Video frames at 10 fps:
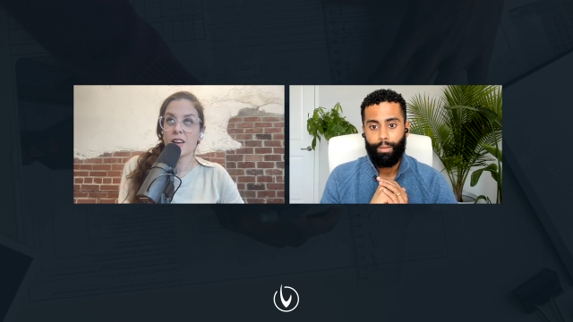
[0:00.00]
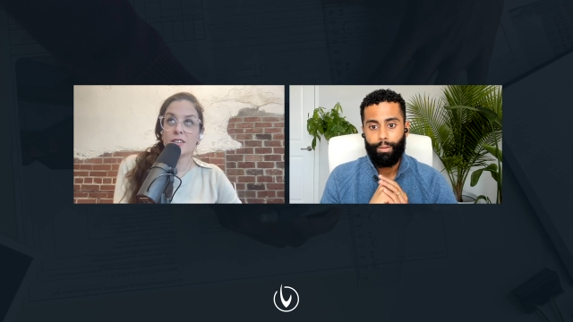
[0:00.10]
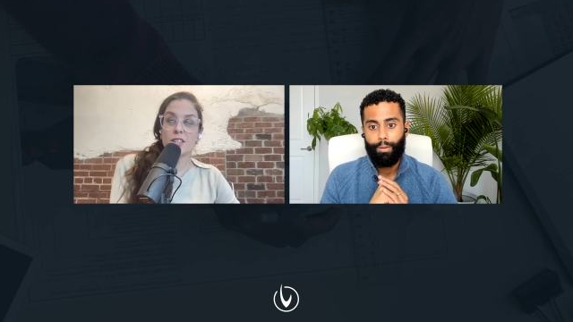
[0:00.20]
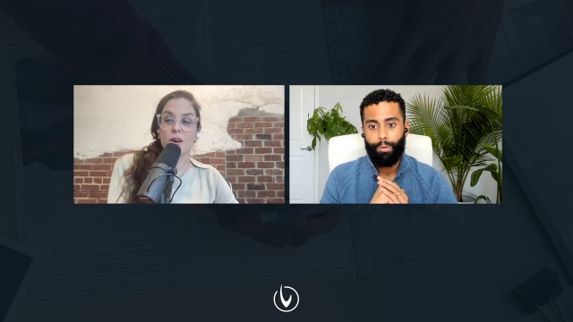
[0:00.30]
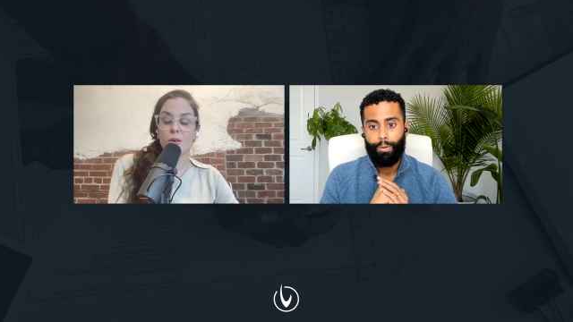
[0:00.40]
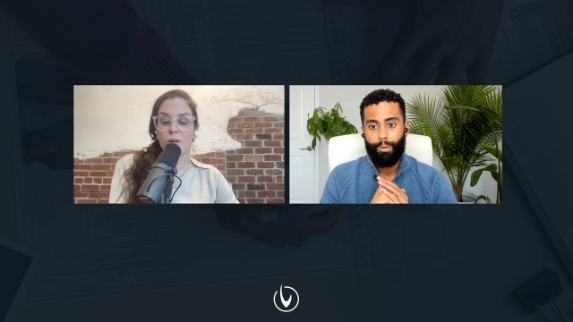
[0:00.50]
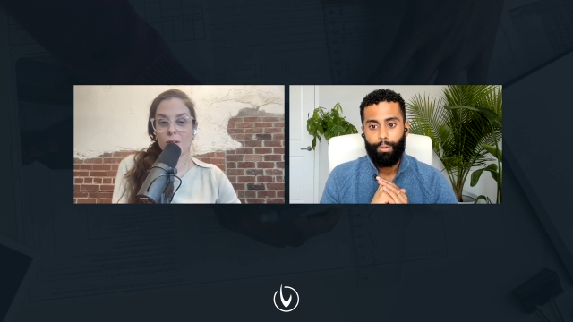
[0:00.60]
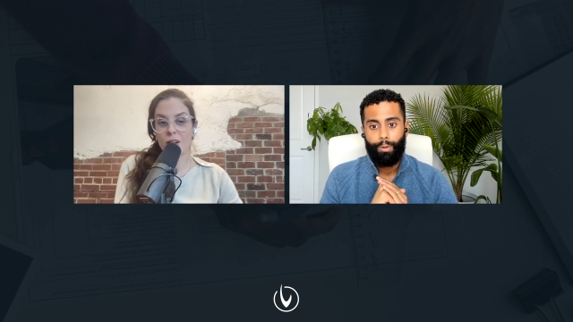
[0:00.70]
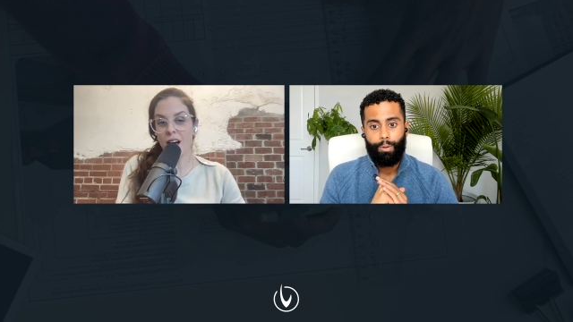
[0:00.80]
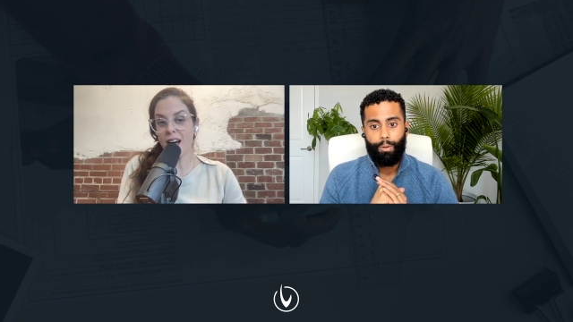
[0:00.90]
Speaker 1: So
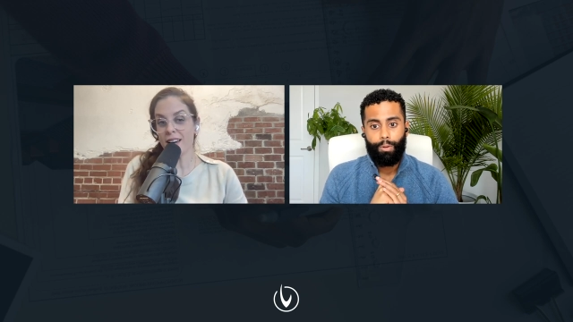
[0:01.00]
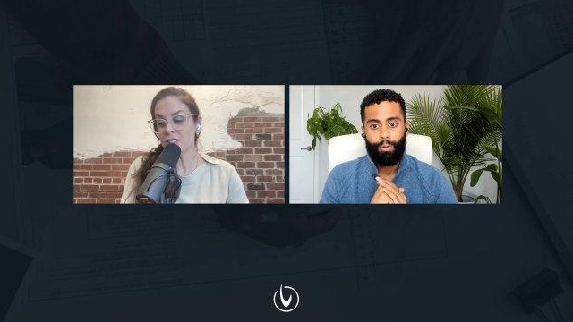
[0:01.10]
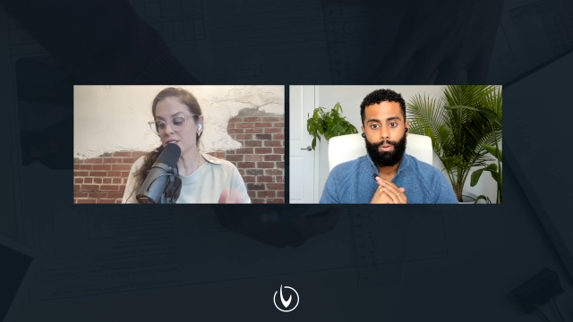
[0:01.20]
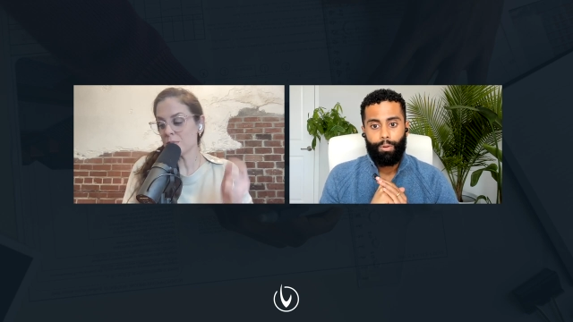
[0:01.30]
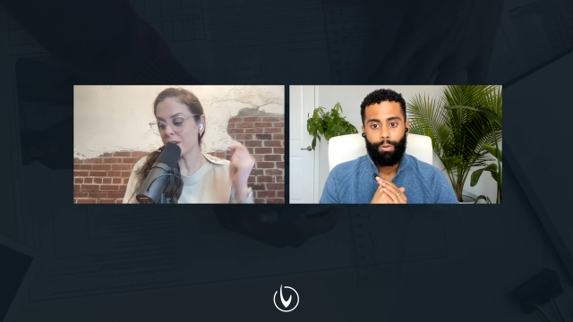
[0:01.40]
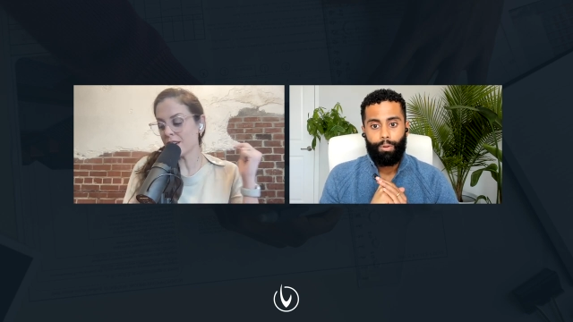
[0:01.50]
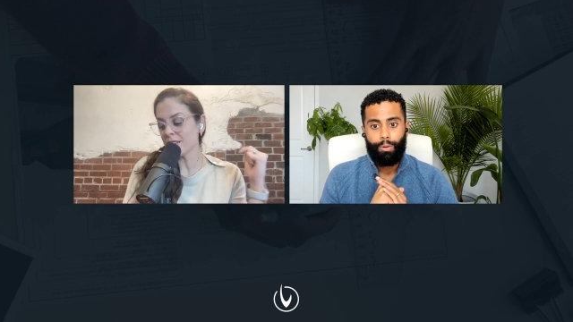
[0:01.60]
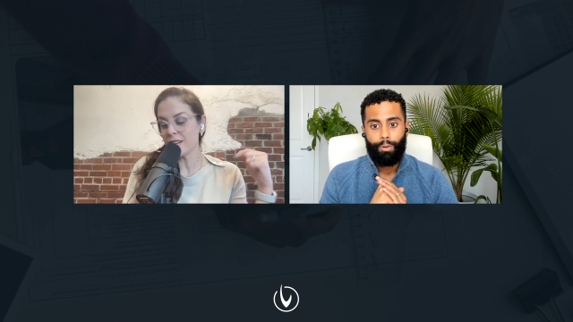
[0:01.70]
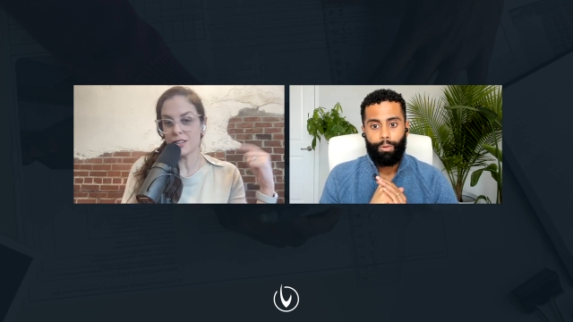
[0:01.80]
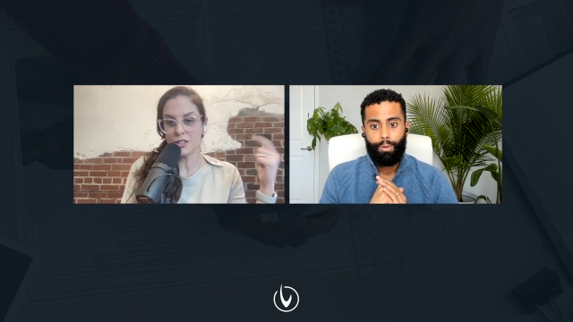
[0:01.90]
I can just speak a
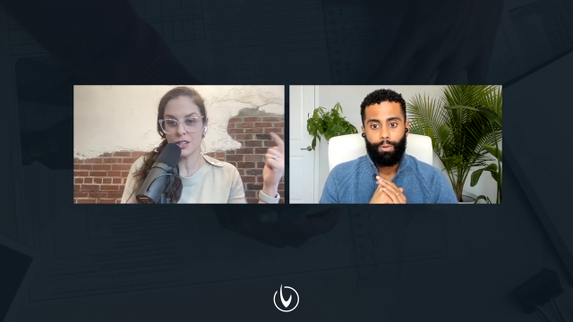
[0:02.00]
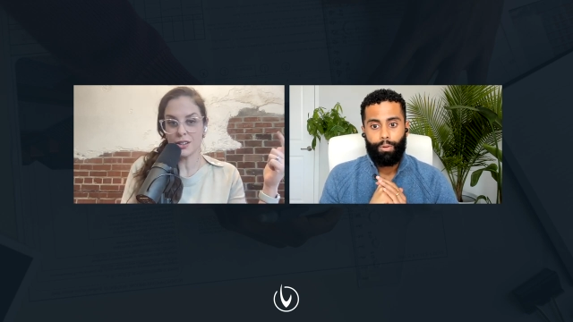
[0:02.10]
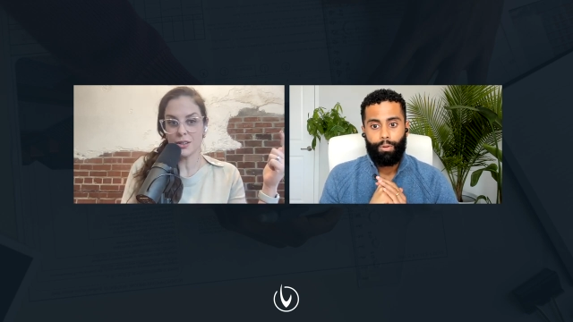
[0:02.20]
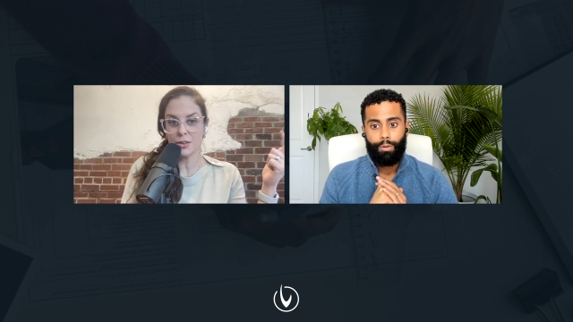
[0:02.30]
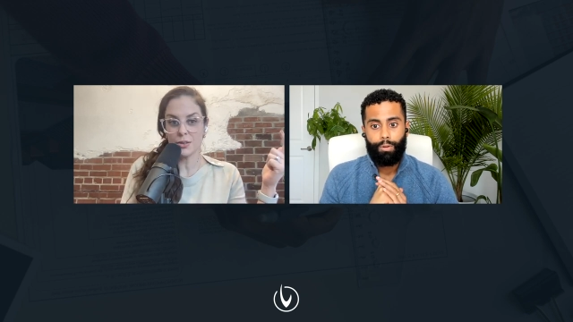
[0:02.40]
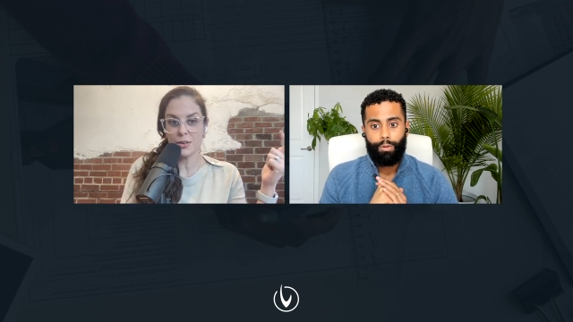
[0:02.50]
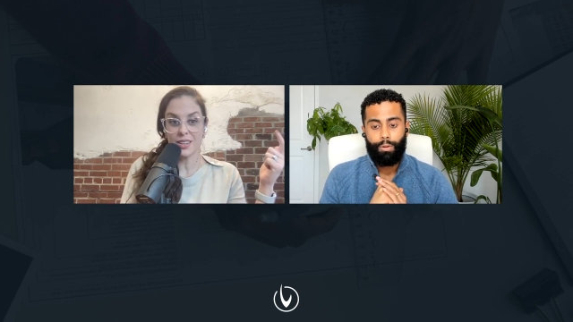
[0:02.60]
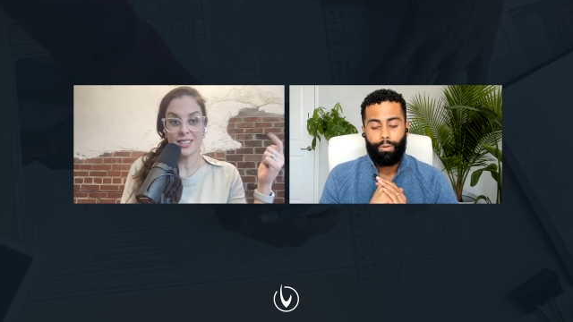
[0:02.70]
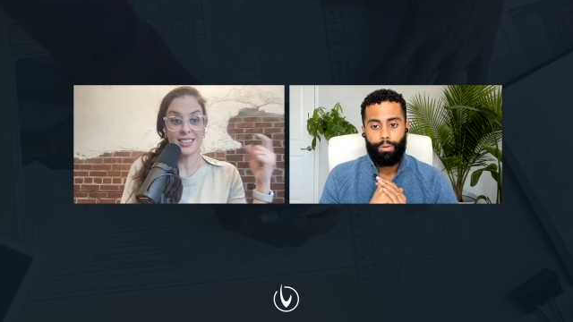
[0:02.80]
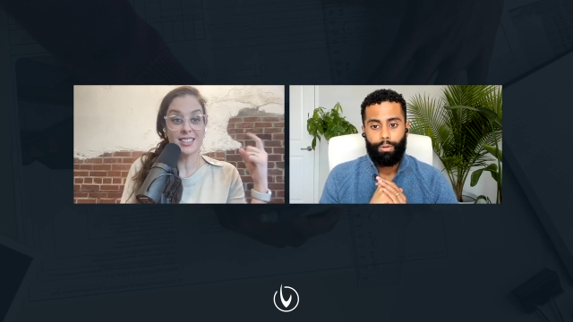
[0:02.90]
little to the
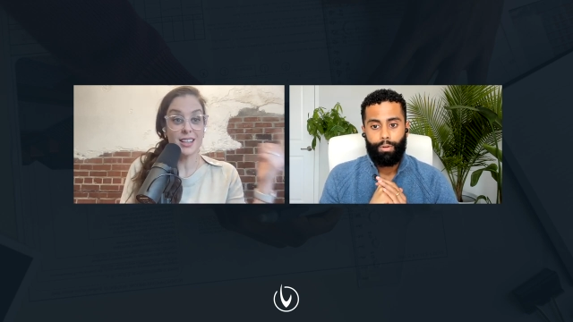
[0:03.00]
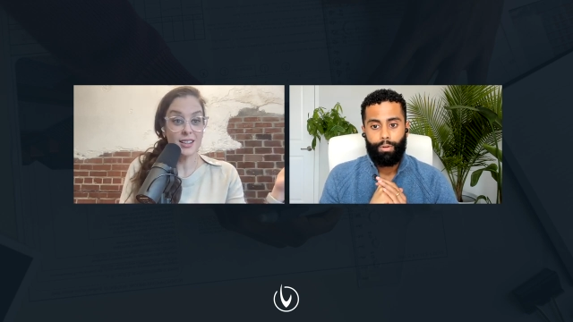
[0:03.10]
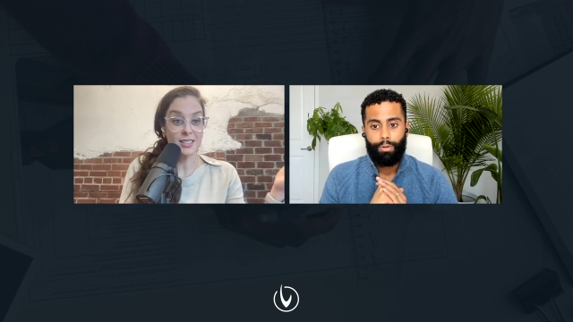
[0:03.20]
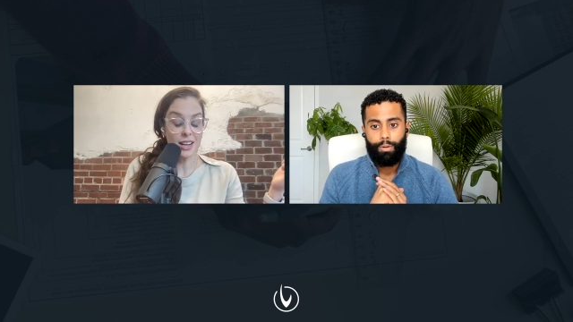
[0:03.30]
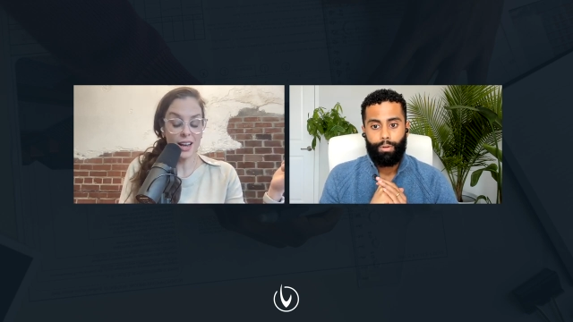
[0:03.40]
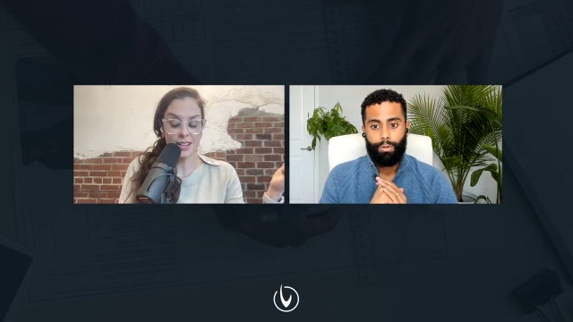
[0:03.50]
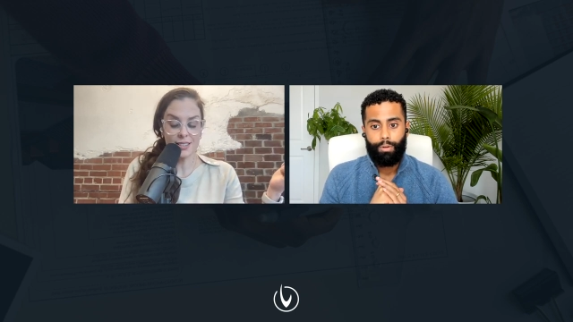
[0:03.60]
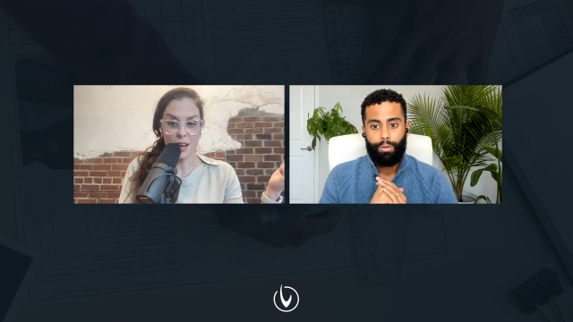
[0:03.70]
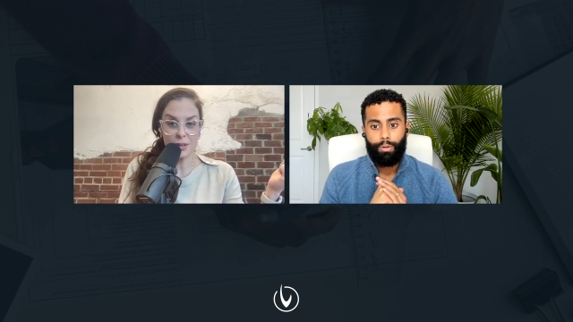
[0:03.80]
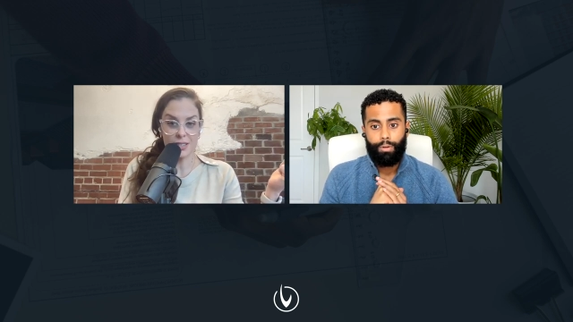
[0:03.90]
success that
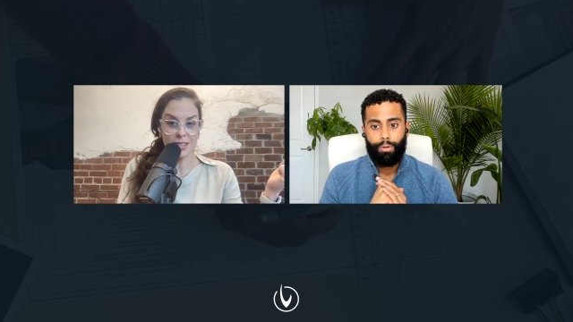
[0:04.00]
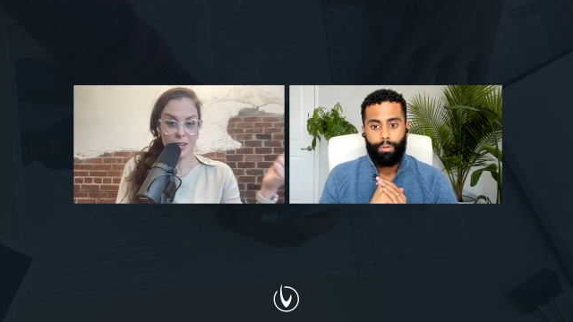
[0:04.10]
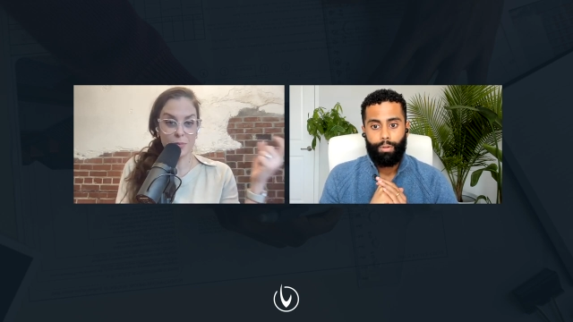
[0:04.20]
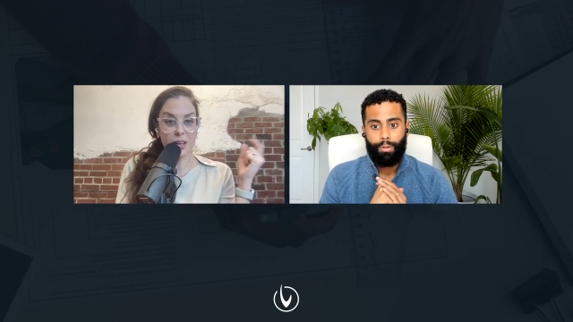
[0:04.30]
Acelab has seen